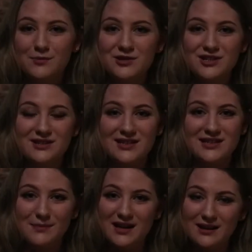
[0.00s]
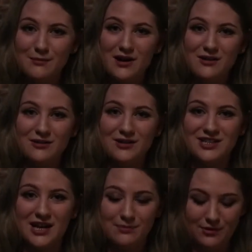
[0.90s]
opportunity to make their mark on the
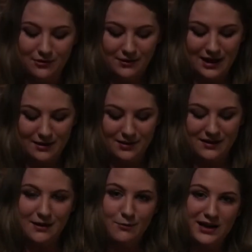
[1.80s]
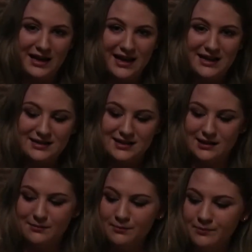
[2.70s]
chapel, and then we laid
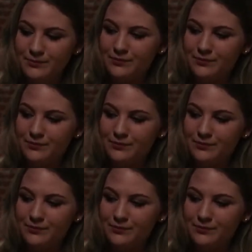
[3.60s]
them